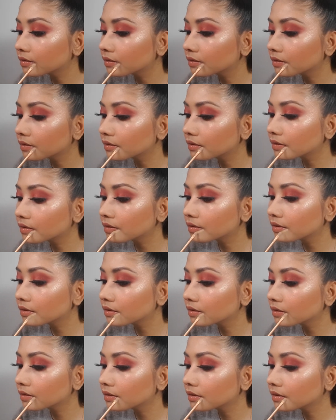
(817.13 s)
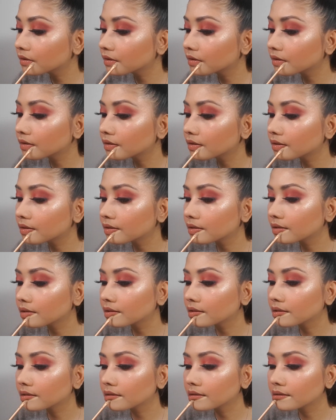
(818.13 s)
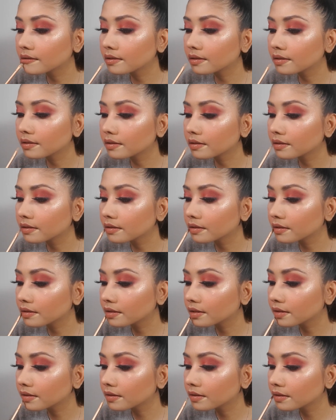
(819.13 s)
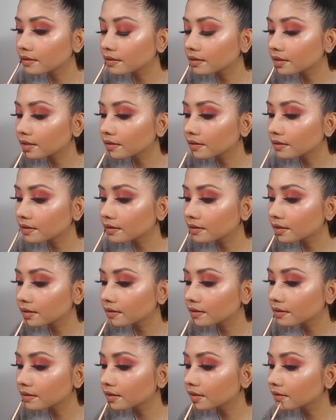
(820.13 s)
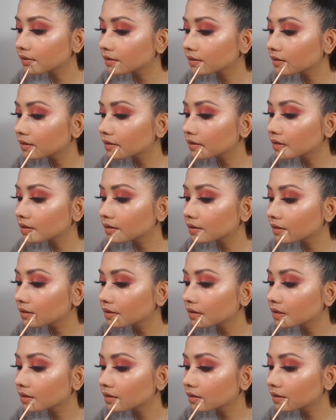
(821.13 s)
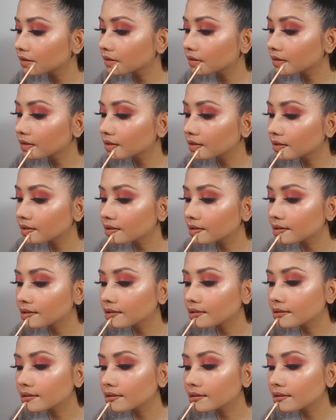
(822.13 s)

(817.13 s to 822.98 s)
(silence)